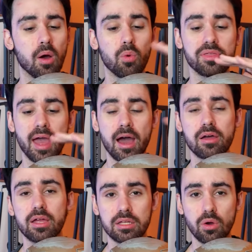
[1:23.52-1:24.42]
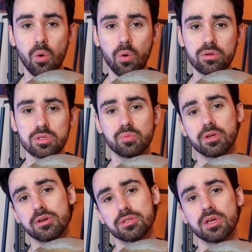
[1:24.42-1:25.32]
without any horns,
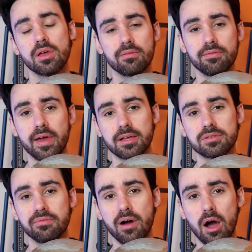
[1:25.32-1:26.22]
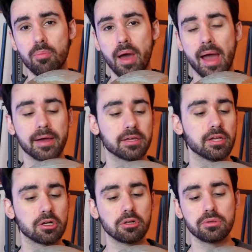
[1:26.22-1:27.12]
because Vec's file pack
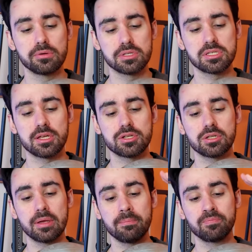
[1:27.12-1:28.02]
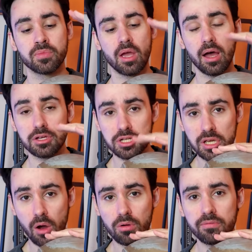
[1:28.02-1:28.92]
includes essentially a
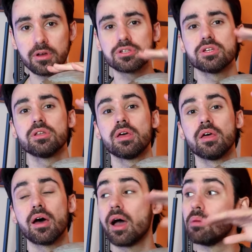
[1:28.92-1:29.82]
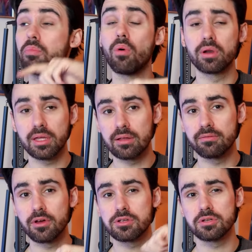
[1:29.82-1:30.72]
She-Hulk version, a Born Again
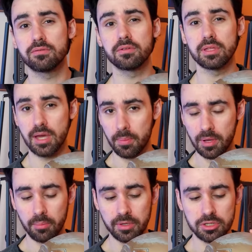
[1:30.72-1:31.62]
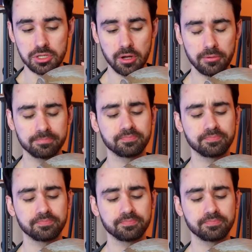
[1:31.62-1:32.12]
version for the upcoming show,